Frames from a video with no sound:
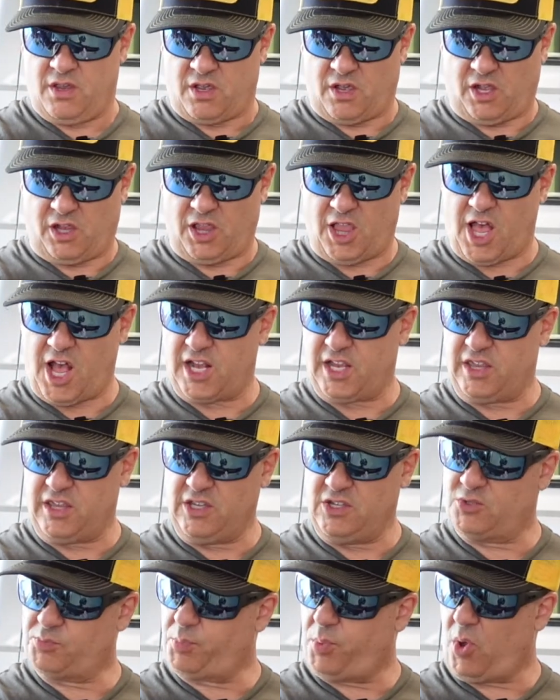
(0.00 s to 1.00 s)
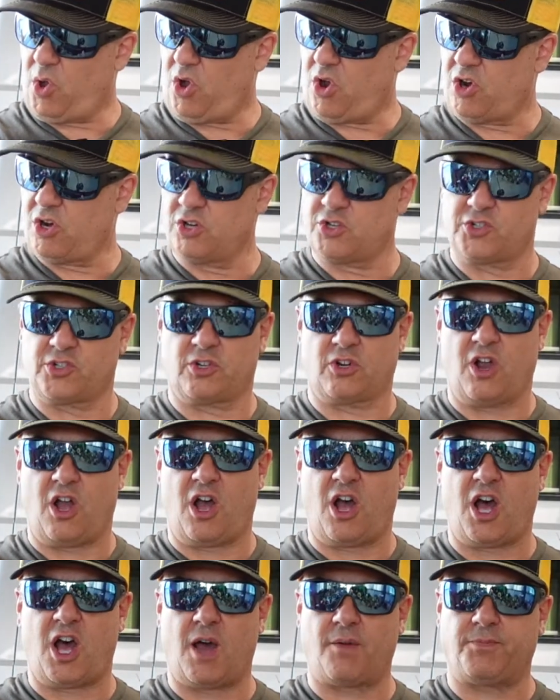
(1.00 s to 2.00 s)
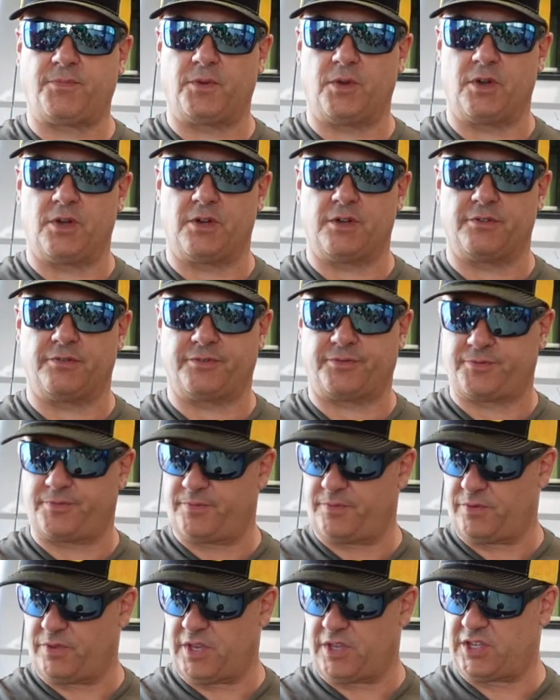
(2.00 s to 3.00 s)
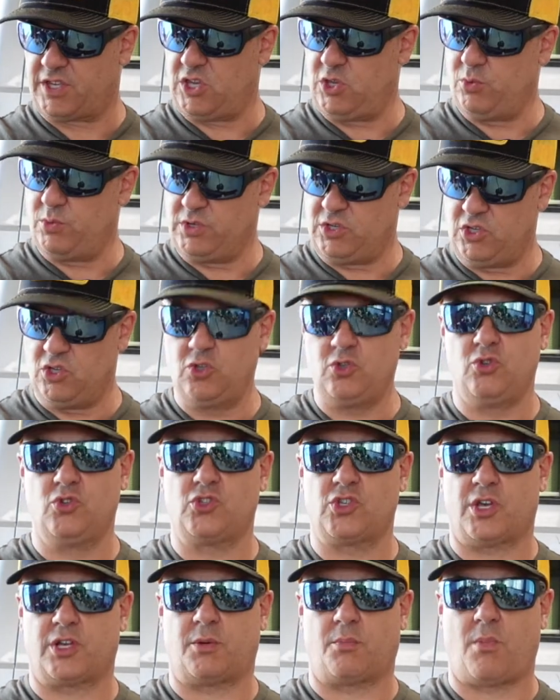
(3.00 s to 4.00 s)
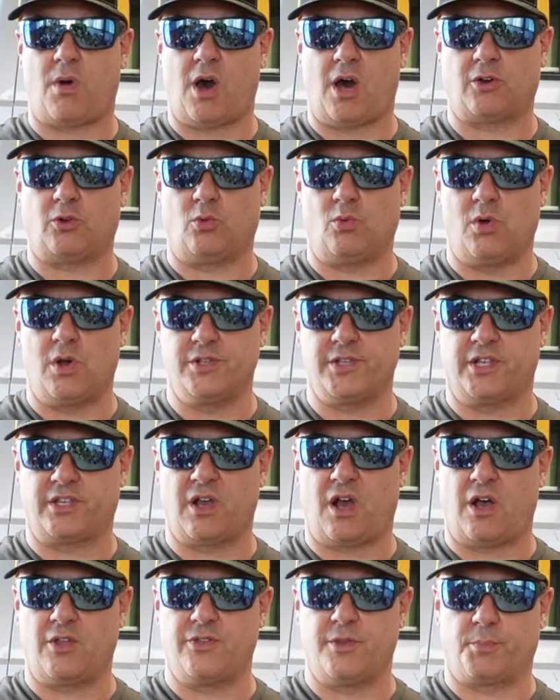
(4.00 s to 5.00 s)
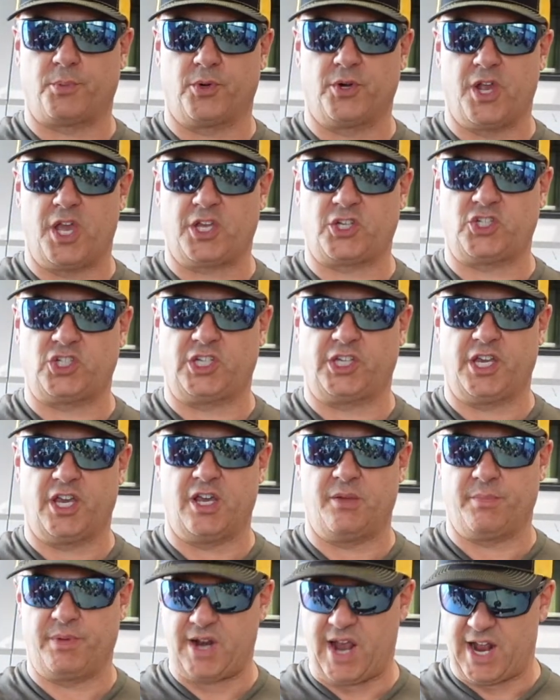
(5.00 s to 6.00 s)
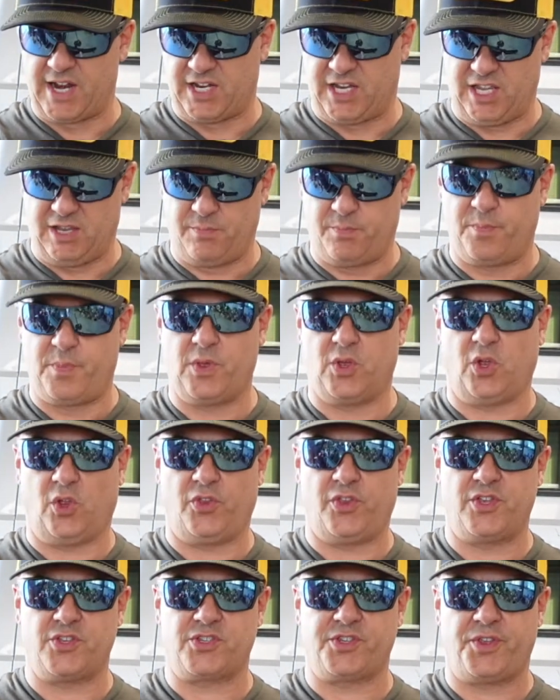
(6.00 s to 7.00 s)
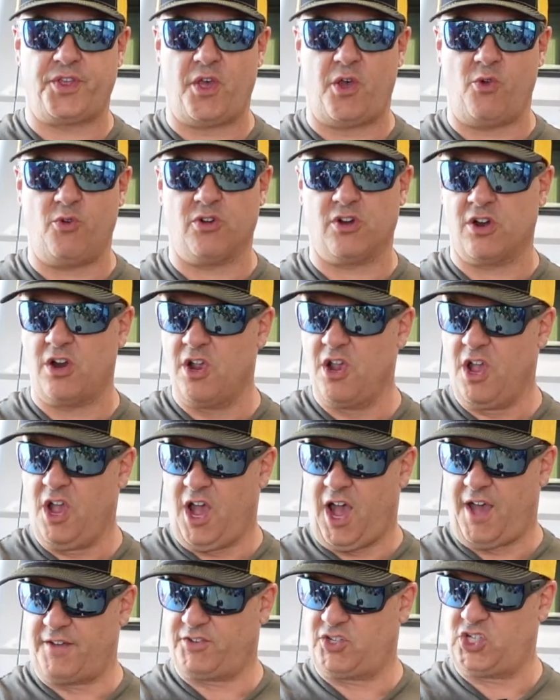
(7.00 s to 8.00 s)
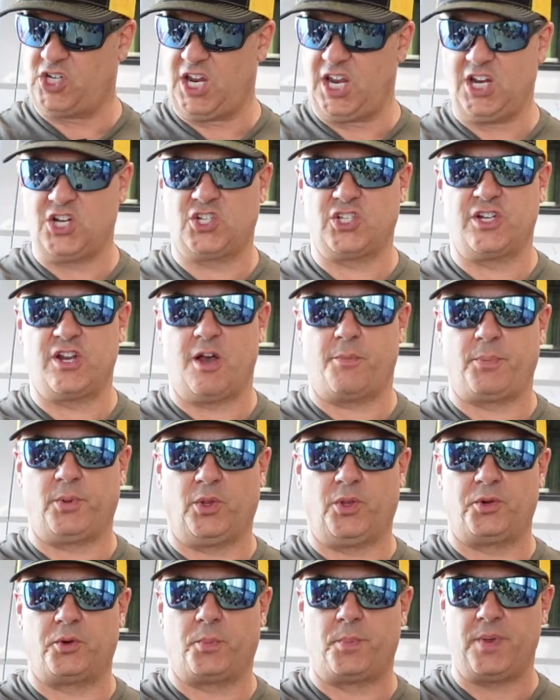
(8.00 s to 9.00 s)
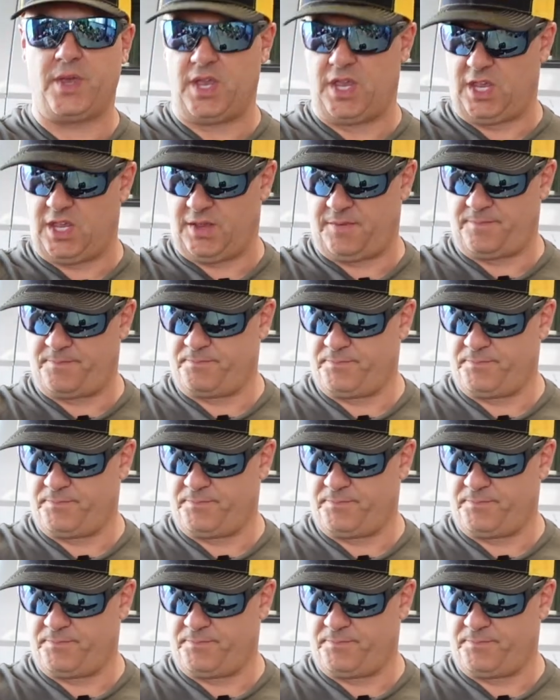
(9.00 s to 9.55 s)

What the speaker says: A lot of these parts are off of that you would use on a Model One that's on the production gun, but I did build this lower. I've changed it up a little bit.